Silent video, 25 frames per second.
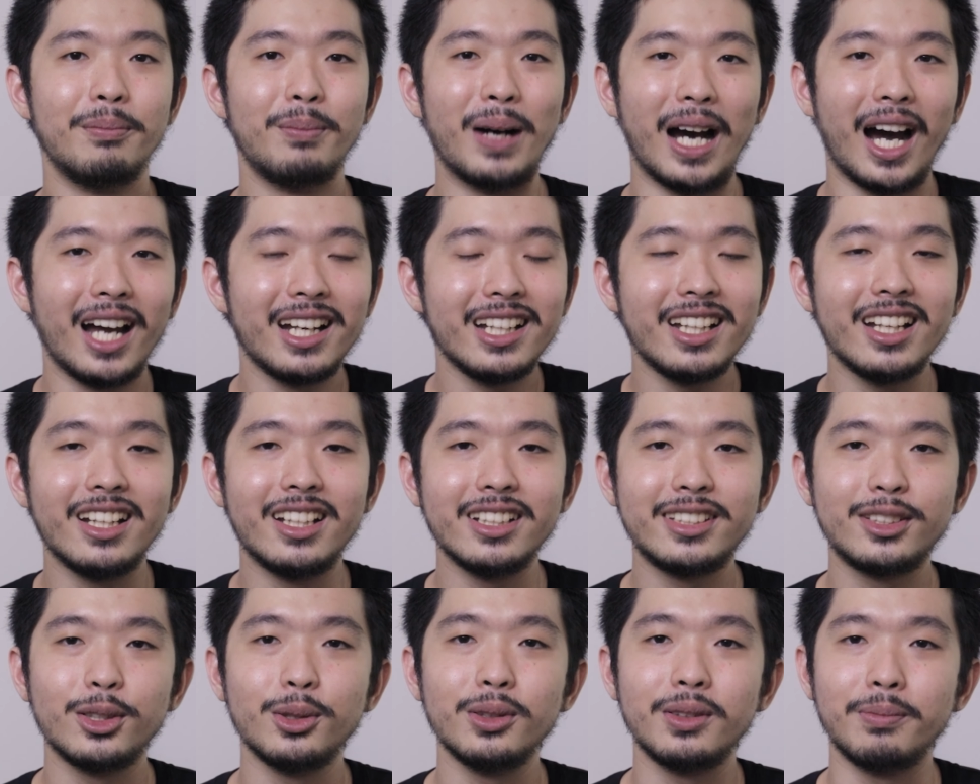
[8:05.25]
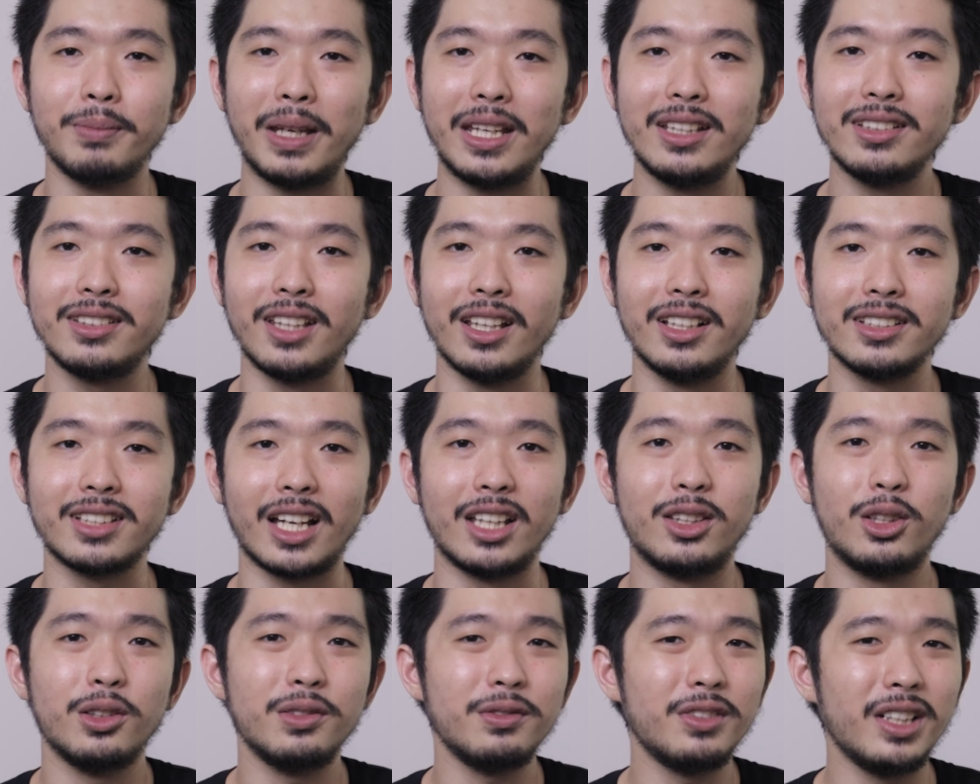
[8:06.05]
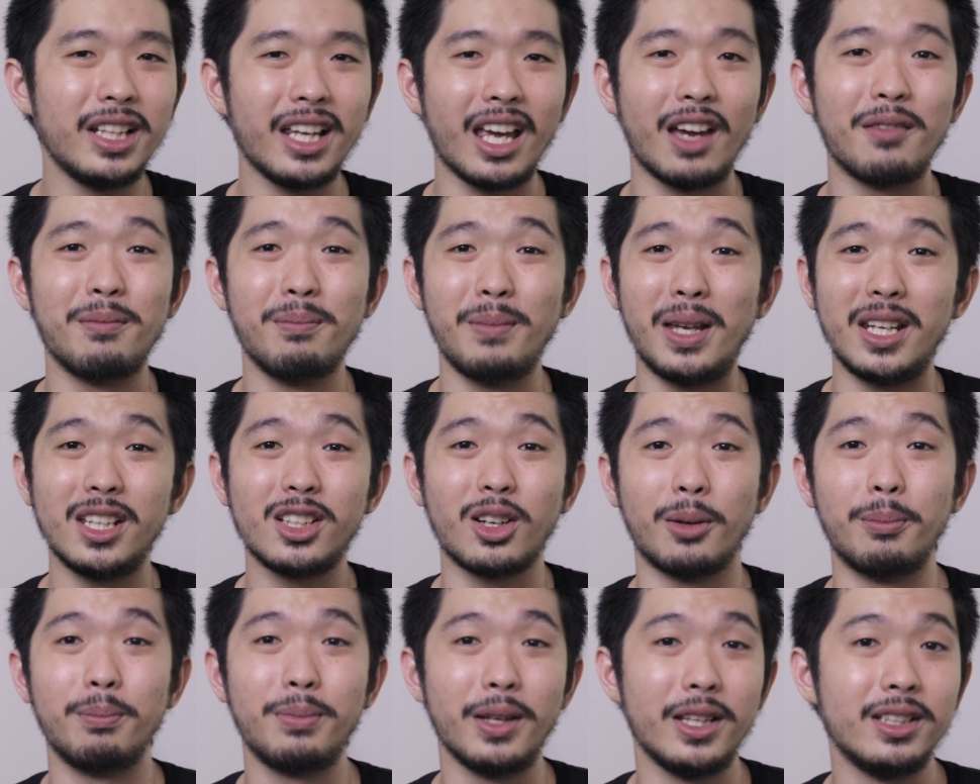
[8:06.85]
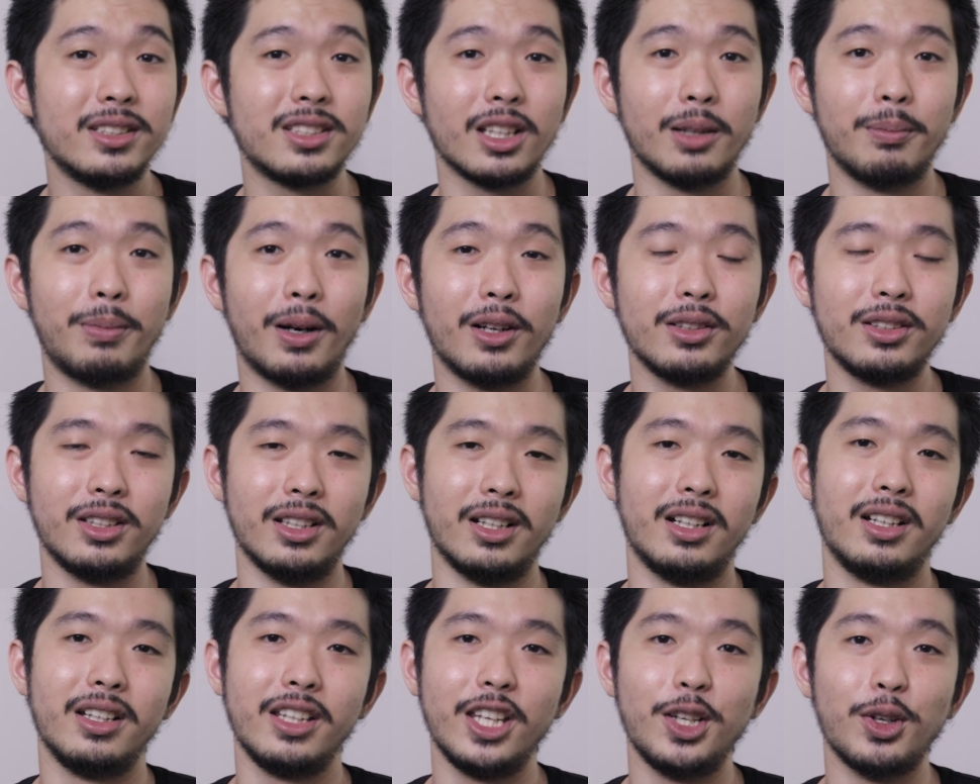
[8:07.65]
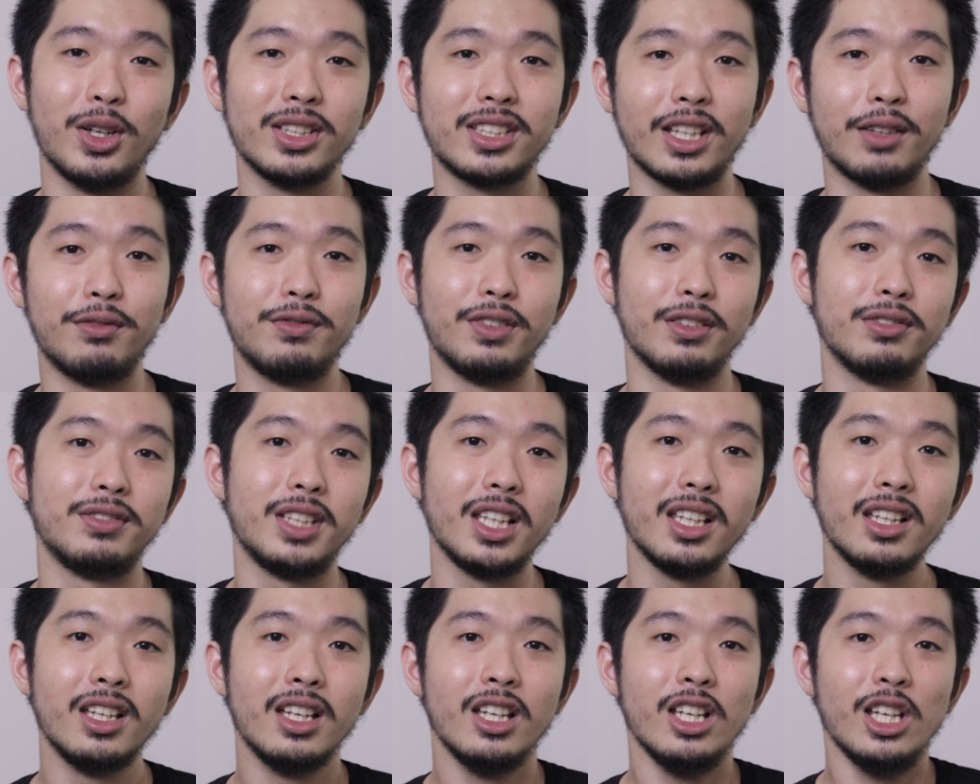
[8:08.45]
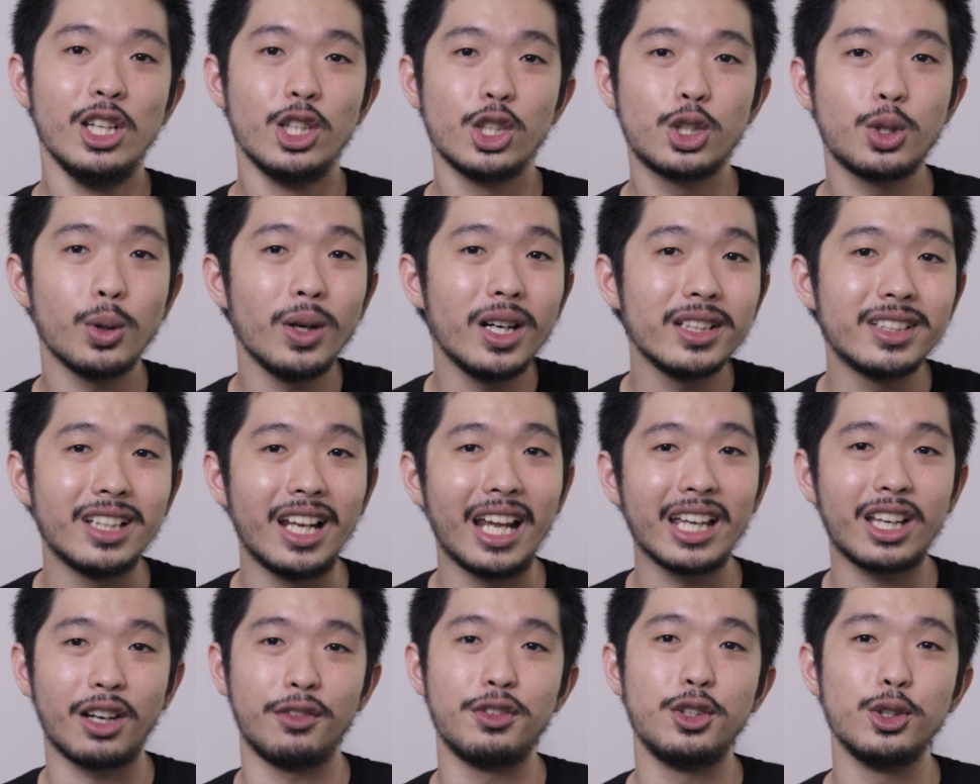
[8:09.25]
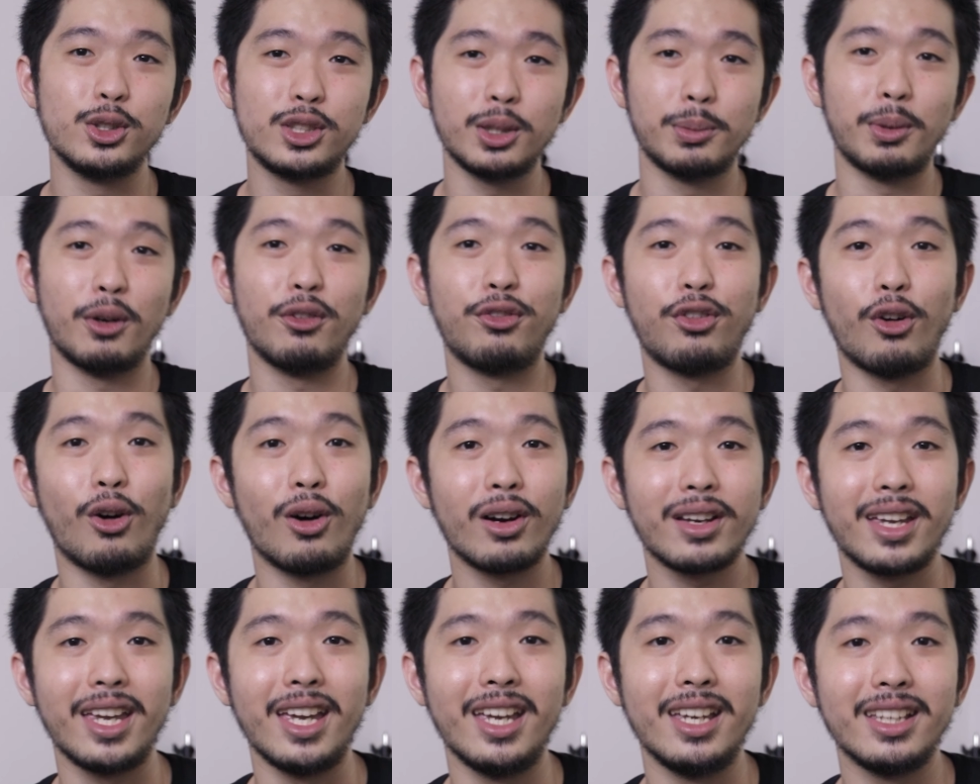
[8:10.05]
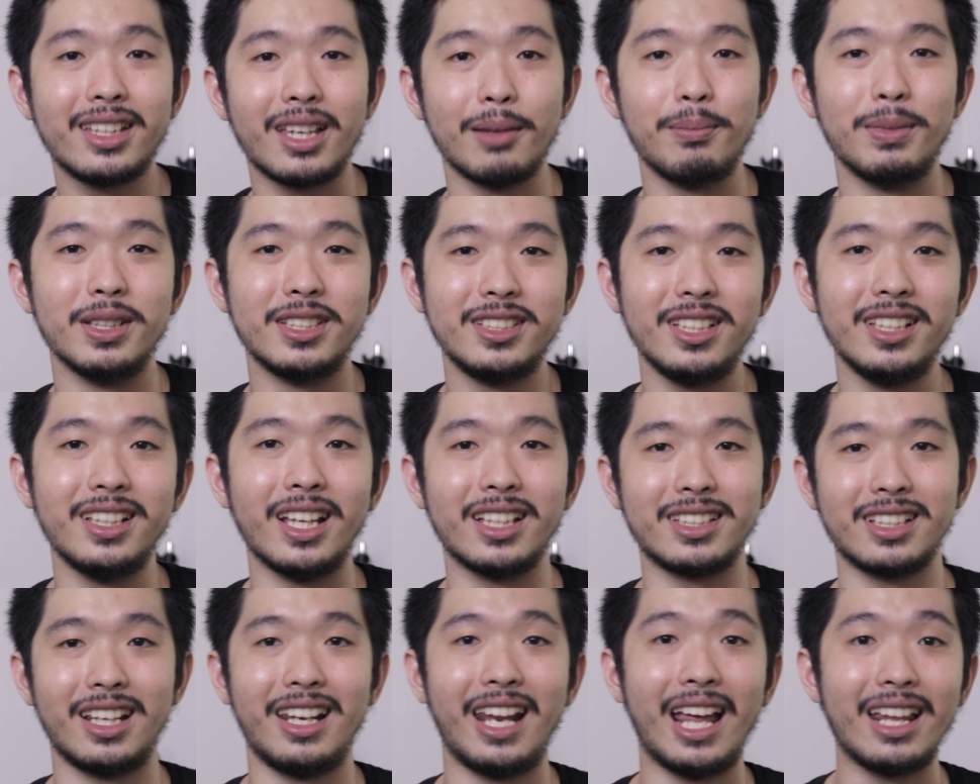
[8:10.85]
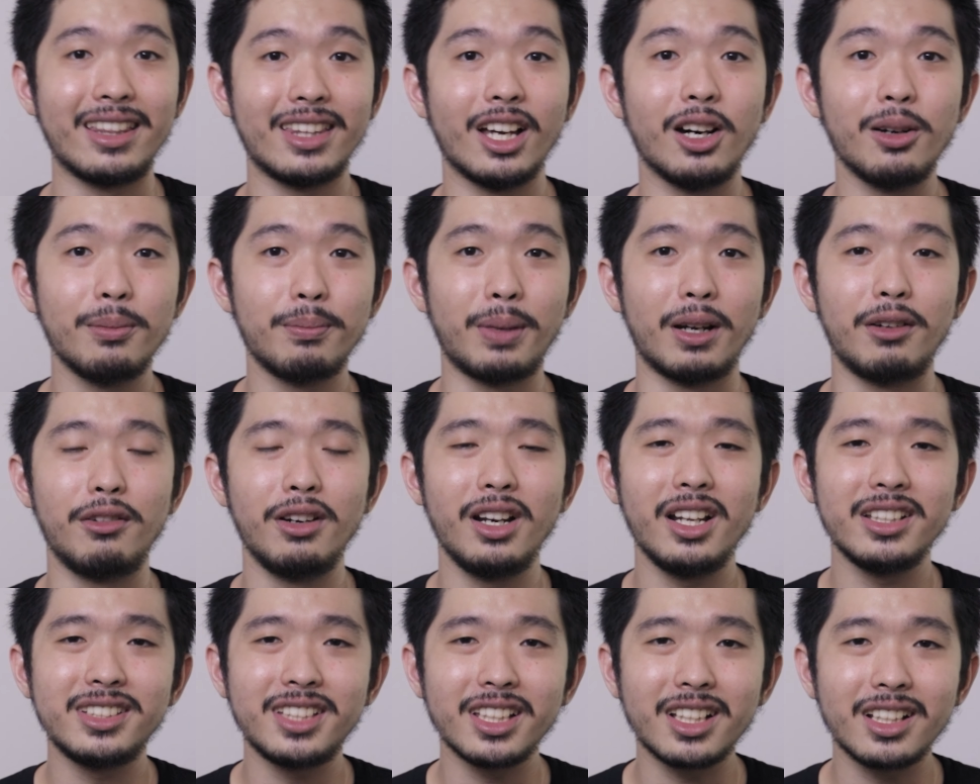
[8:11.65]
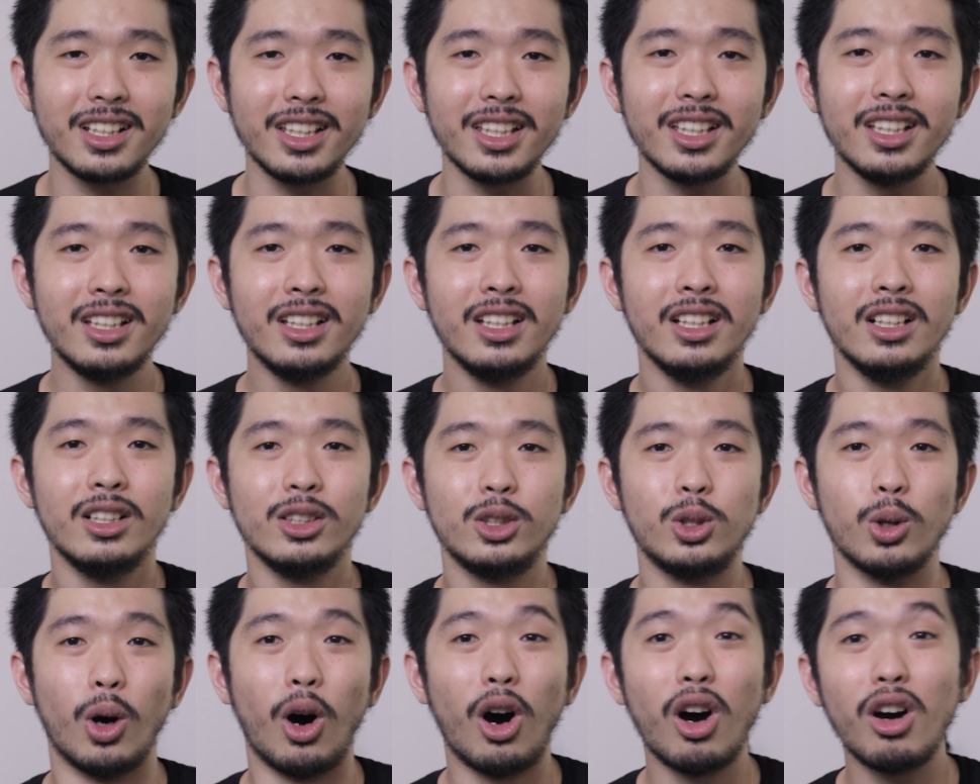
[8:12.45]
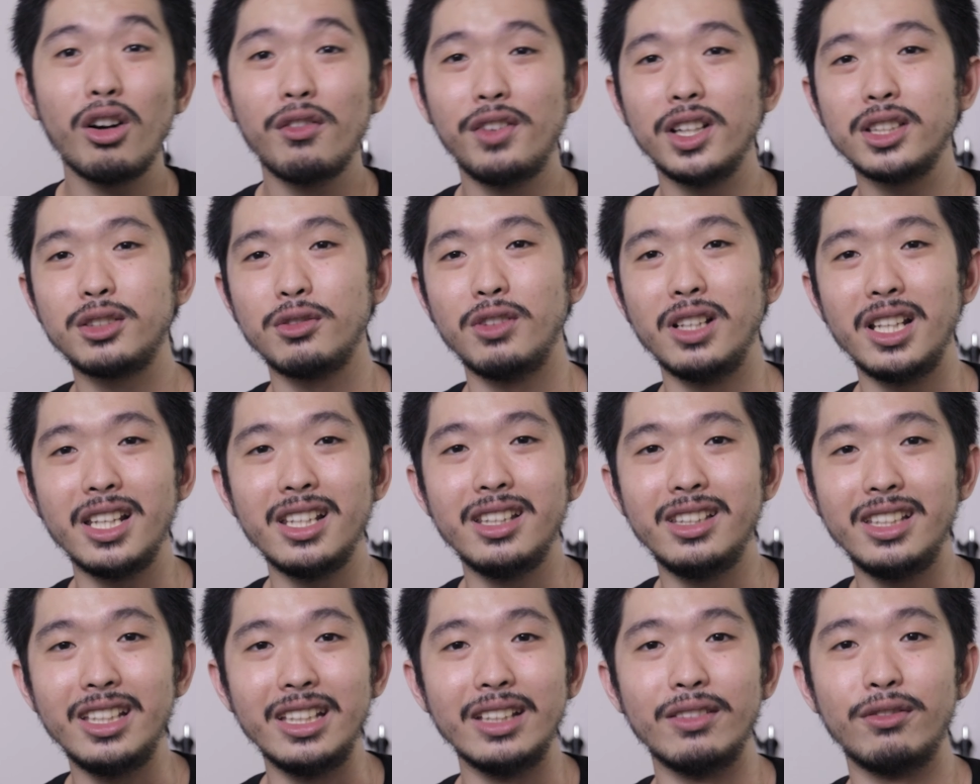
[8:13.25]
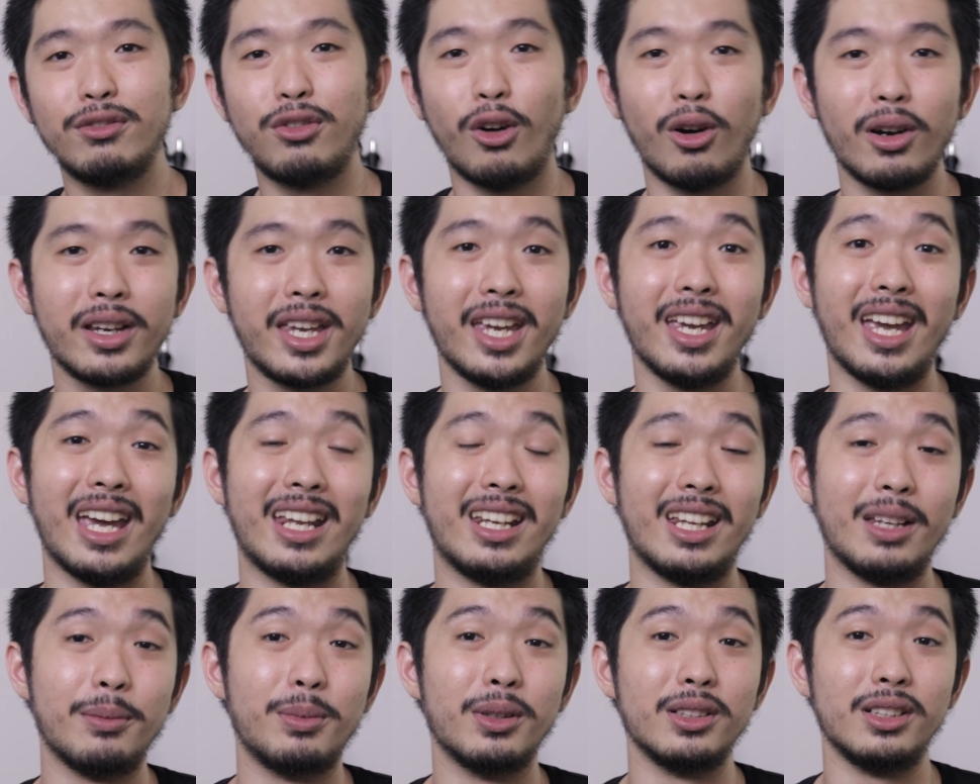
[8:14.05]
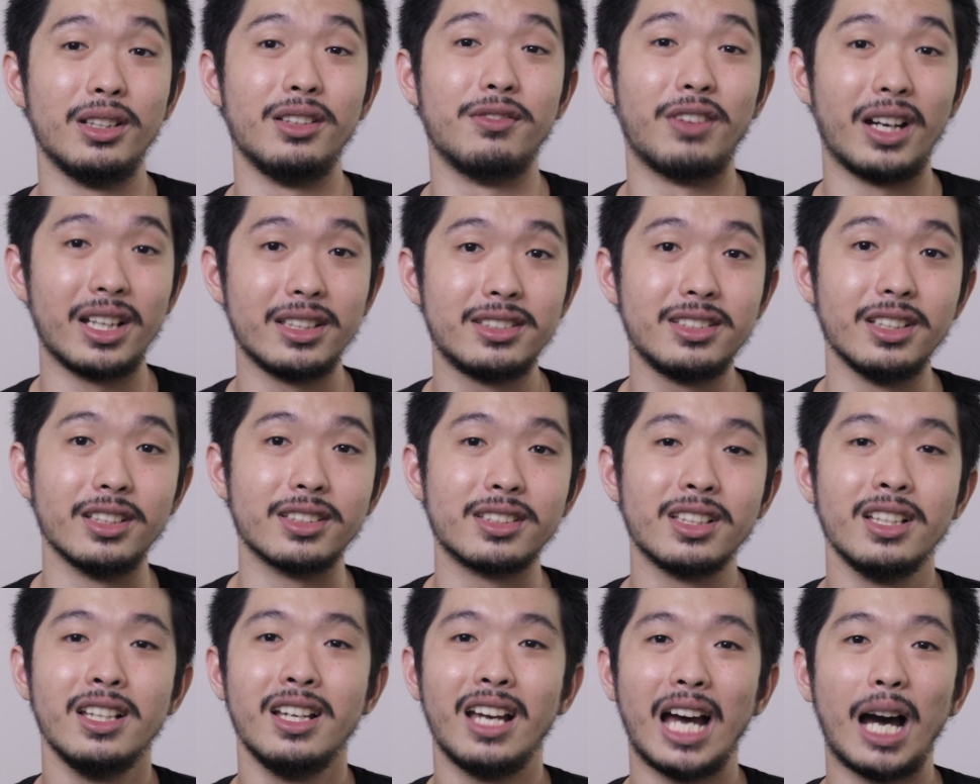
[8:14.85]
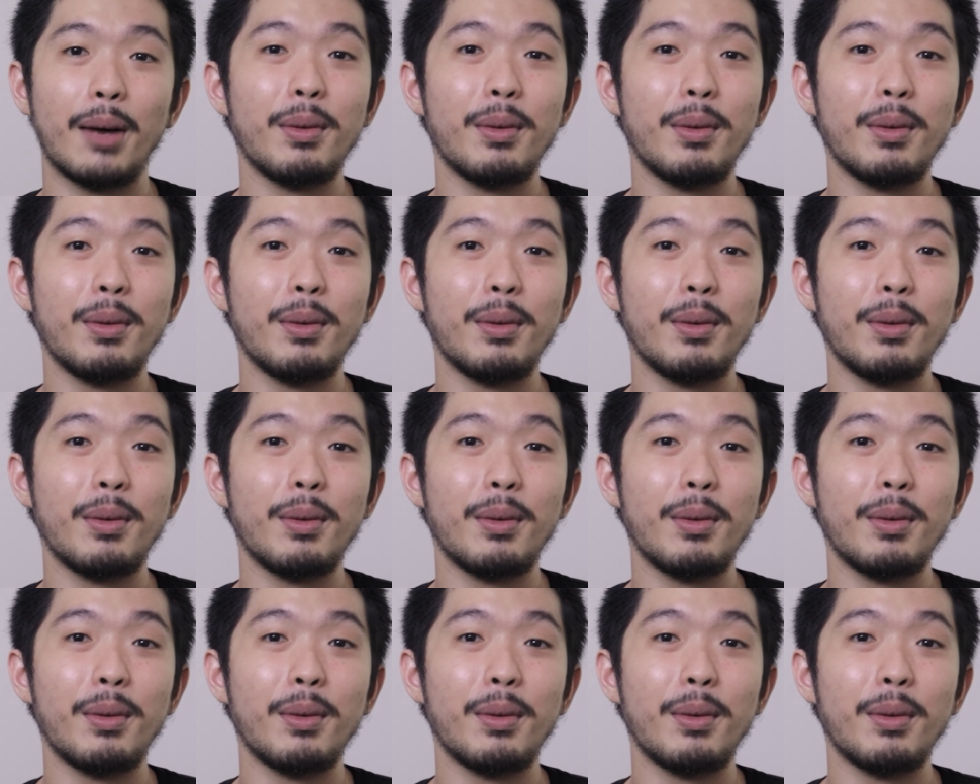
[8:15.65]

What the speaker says: But other than these two main things, I don't really have many complaints about the EOS M50. Sure, the lack of usable 4K can be seen as a letdown, but realistically, do all of us really need 4K enabled devices?